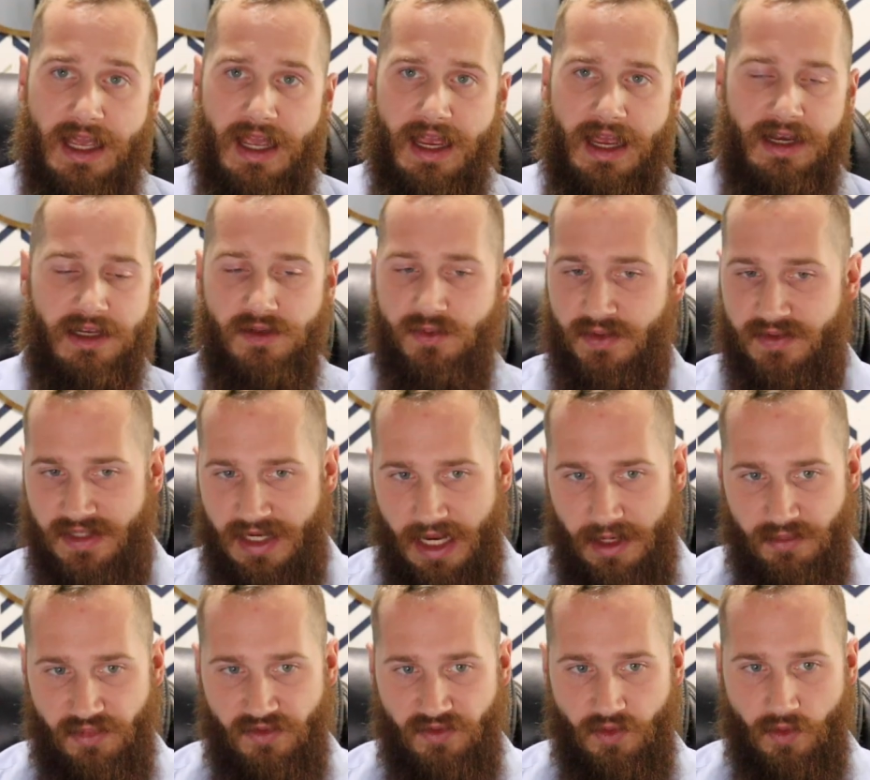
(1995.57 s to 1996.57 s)
And as we
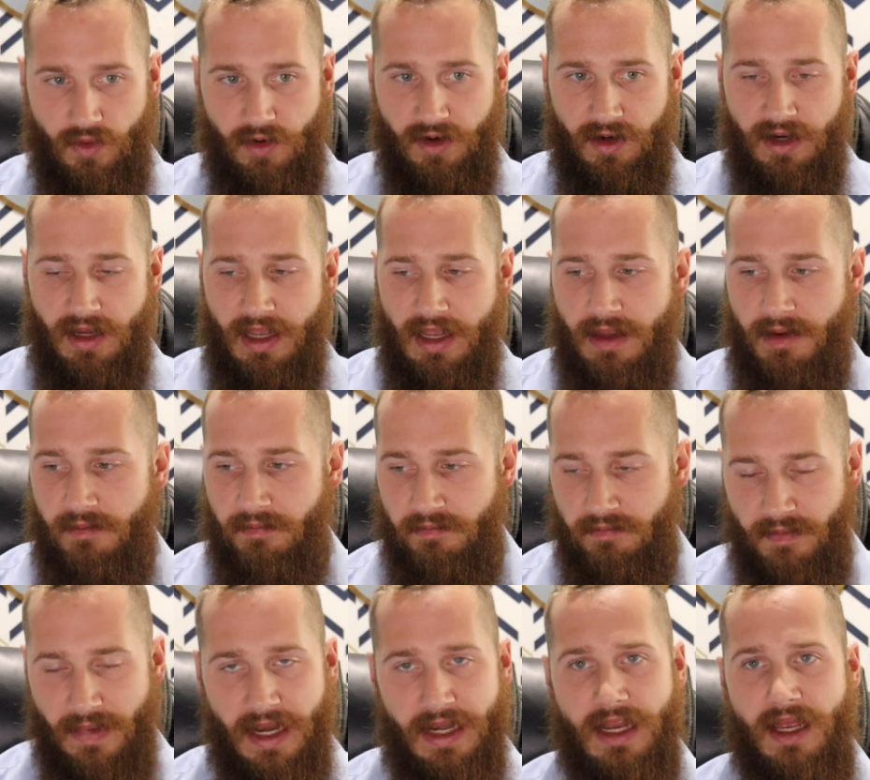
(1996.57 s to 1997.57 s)
talked before,
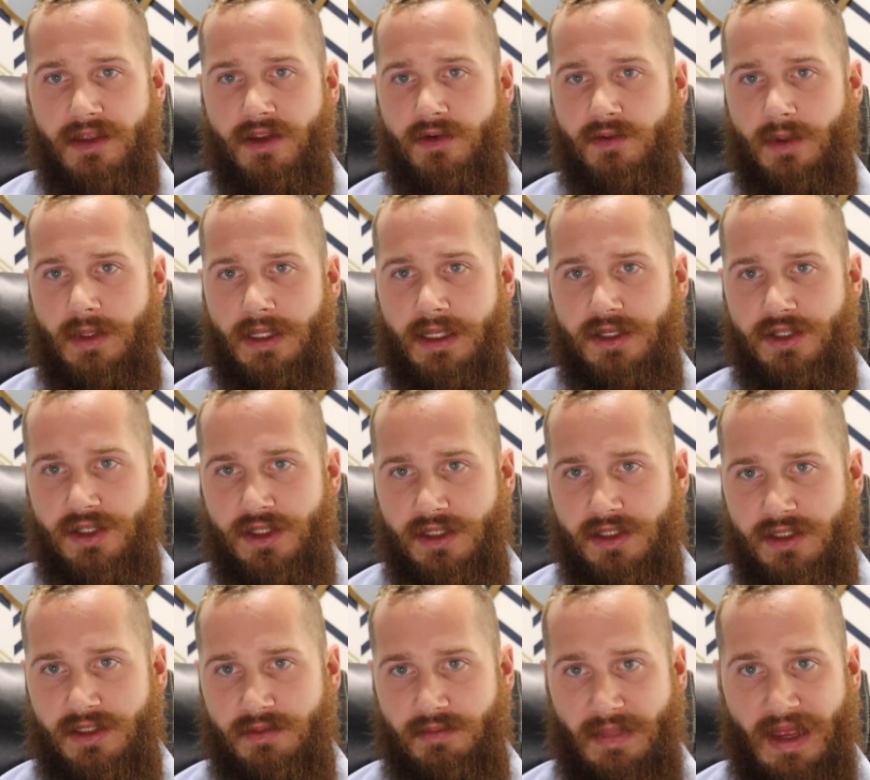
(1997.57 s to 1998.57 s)
many other
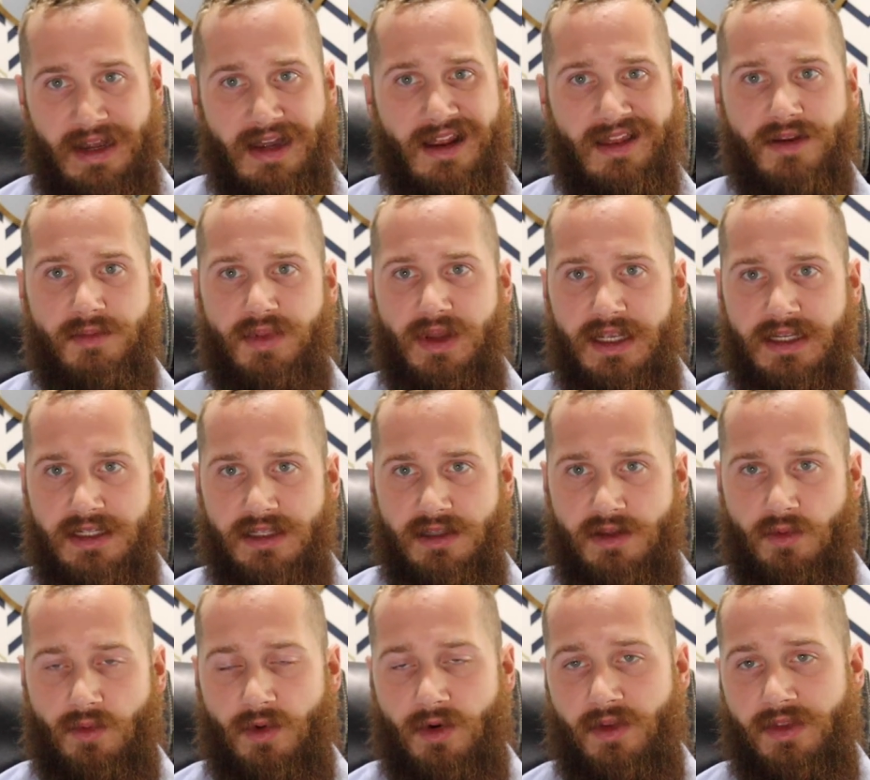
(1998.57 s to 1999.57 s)
religions, many other places in
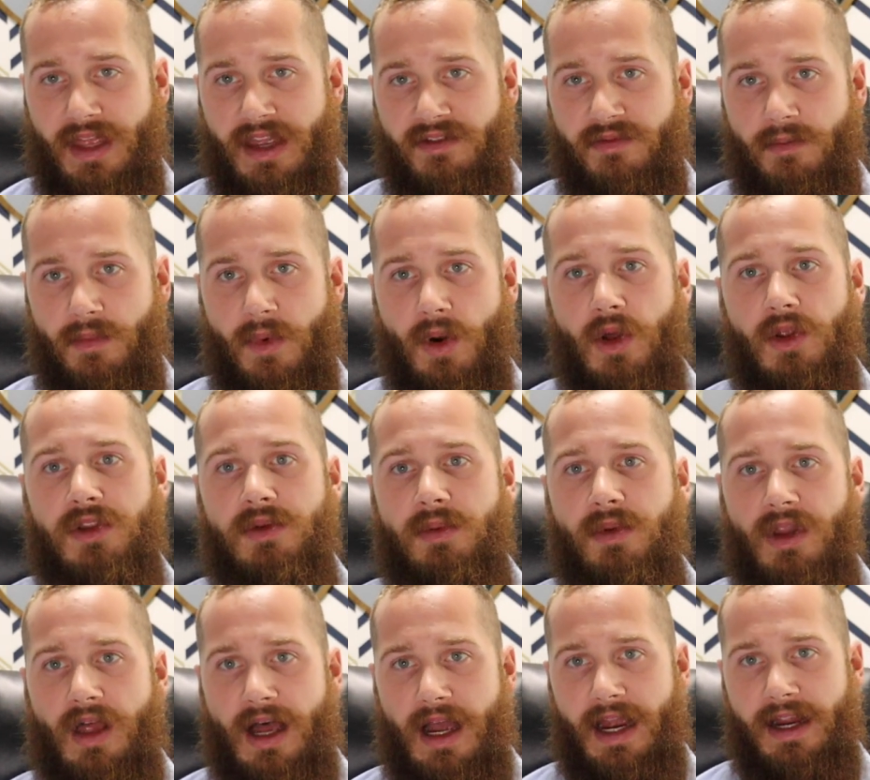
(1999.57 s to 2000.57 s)
the world, they have
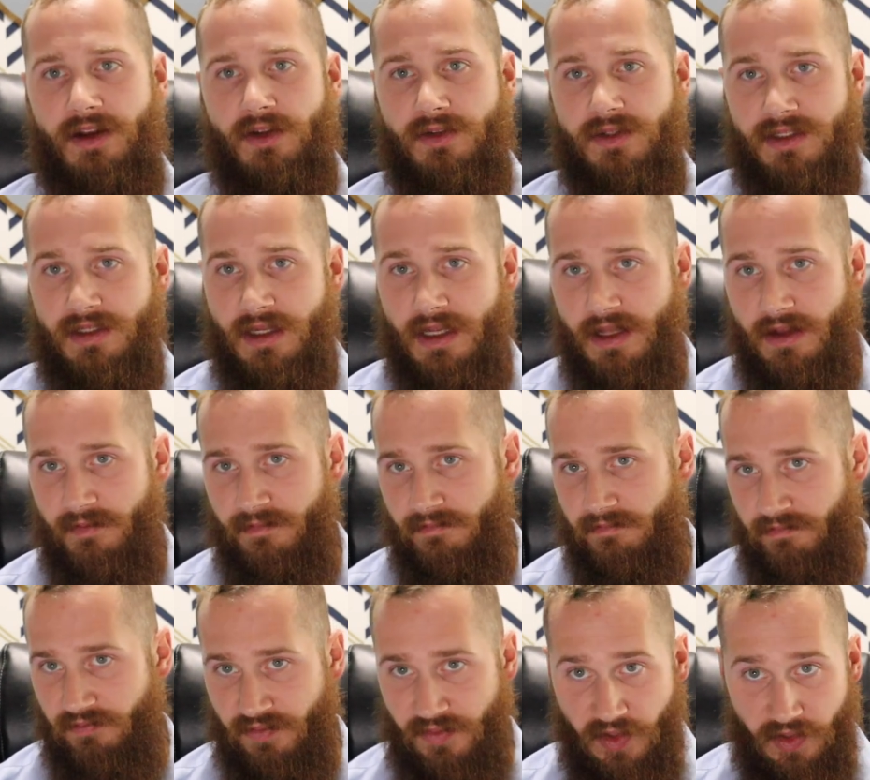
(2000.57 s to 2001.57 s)
multiple idols
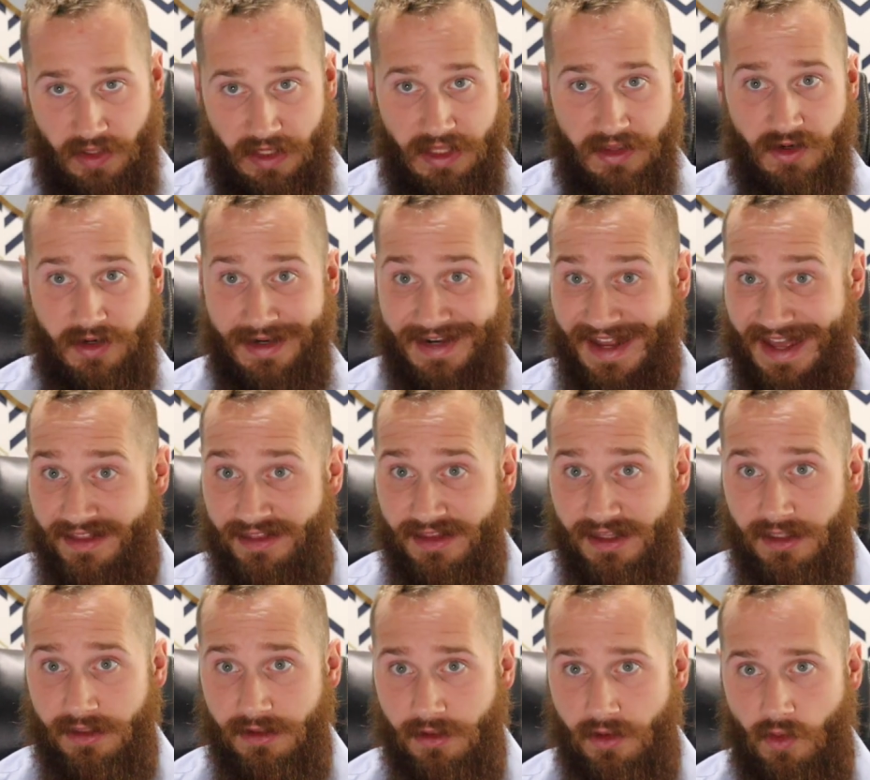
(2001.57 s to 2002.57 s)
they're either
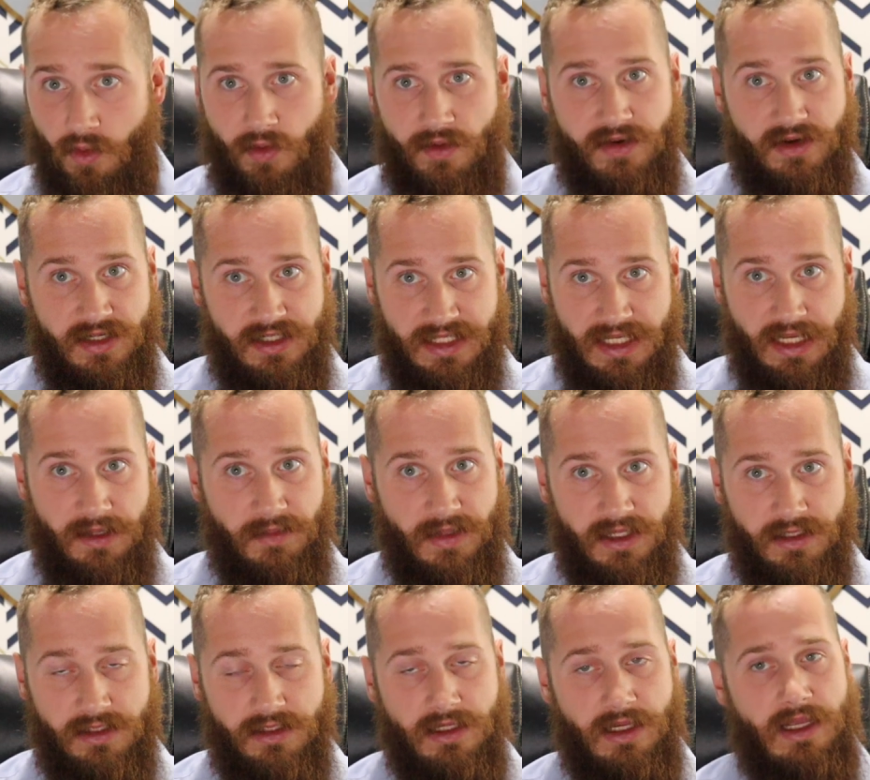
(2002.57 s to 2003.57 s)
nothing or they're
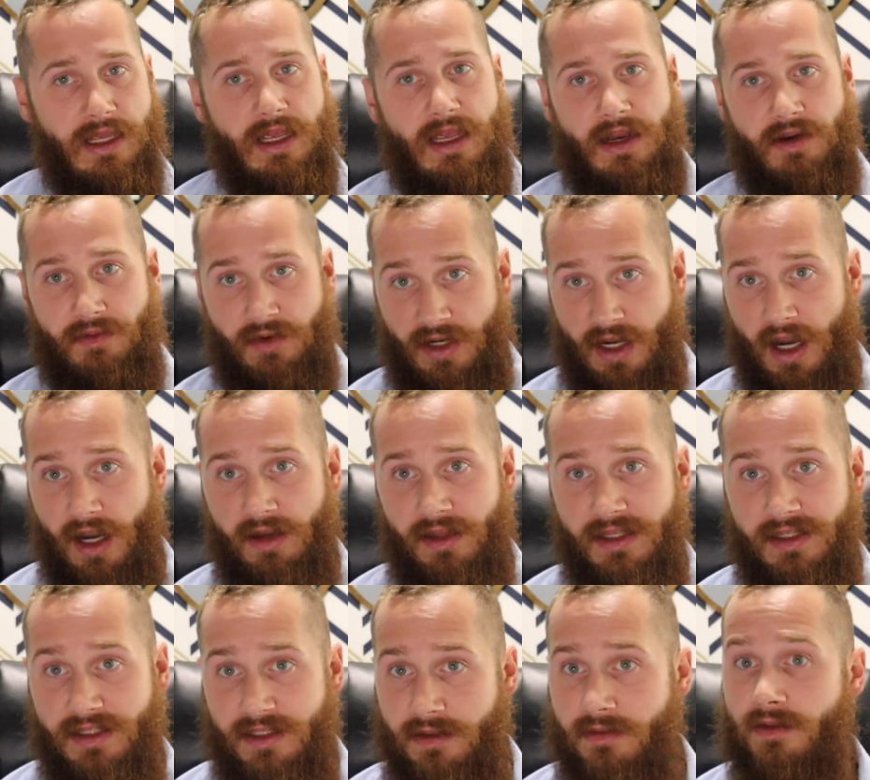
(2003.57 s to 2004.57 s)
demons, and
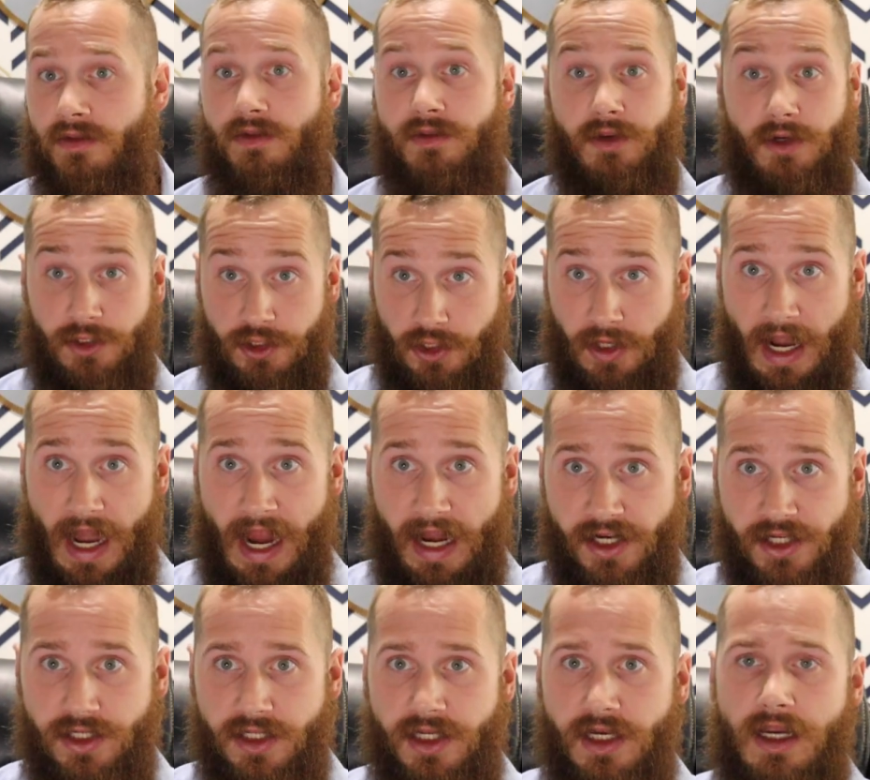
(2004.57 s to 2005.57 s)
regardless, they're
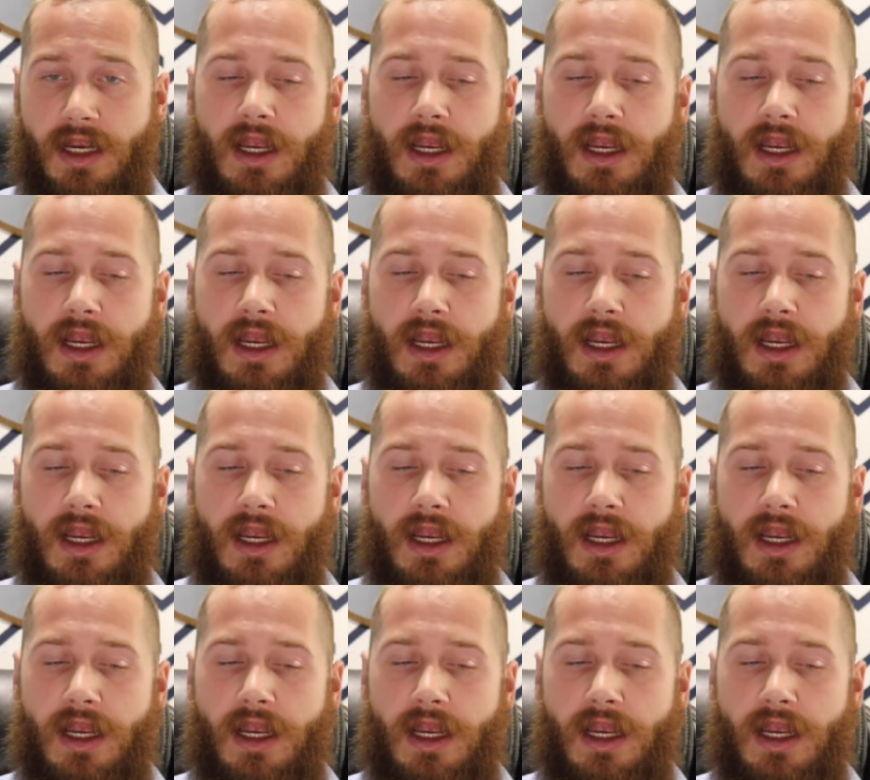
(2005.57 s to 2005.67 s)
trash.